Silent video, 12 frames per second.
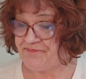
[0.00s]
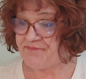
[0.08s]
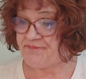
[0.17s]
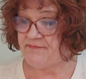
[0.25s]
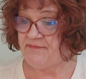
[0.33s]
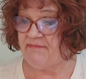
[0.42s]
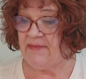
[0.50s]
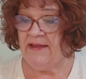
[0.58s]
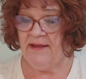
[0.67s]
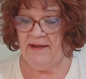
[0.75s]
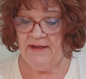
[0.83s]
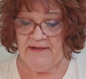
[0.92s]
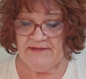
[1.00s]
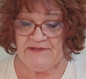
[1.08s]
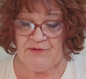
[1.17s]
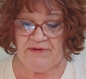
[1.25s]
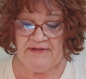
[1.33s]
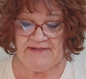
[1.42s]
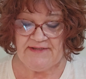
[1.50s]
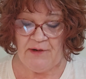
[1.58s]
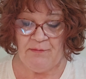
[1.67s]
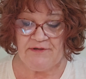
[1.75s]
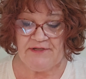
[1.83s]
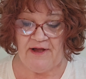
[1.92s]
So in the
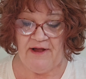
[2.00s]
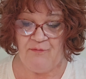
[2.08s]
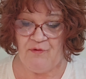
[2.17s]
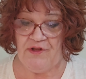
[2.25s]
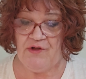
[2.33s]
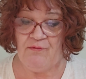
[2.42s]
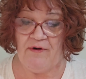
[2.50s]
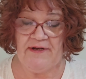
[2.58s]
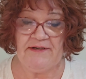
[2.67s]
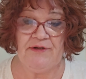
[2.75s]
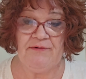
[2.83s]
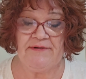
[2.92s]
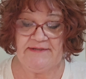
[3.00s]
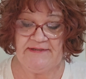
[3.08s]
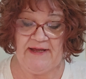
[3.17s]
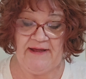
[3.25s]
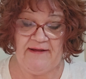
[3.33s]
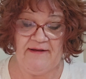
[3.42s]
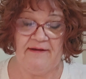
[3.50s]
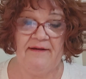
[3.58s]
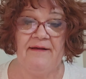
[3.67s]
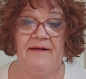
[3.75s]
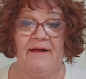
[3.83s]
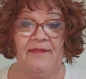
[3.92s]
summertime, what you want to do is take
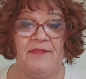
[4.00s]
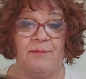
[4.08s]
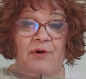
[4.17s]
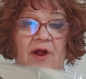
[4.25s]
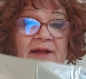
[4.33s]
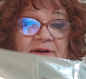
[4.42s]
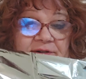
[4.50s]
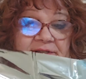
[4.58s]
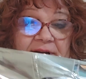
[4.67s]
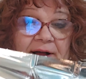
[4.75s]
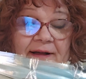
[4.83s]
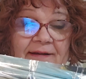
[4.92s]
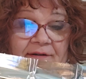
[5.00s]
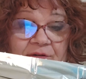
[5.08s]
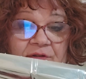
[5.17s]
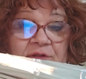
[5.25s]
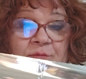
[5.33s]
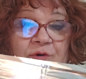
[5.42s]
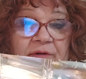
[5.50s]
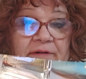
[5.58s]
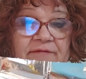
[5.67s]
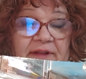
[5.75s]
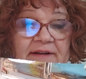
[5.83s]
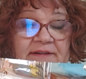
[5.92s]
the brighter side, or the more
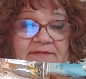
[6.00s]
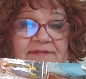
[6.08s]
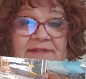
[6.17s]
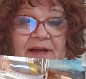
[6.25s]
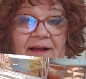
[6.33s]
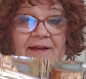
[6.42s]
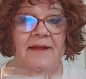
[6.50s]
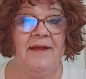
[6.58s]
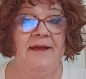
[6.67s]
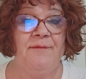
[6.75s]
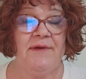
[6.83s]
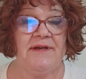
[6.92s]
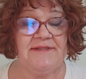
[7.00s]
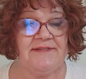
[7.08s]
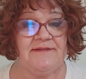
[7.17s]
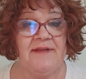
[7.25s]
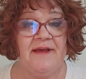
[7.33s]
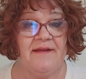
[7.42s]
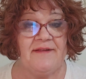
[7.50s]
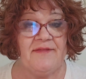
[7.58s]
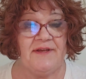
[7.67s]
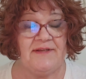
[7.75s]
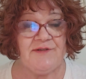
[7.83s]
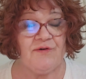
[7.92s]
reflective side, because
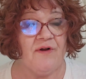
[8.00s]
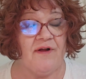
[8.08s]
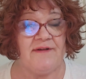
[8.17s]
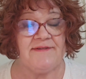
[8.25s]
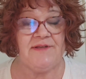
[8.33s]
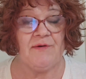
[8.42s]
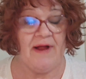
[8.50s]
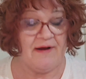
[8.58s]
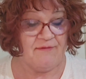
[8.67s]
these are also, I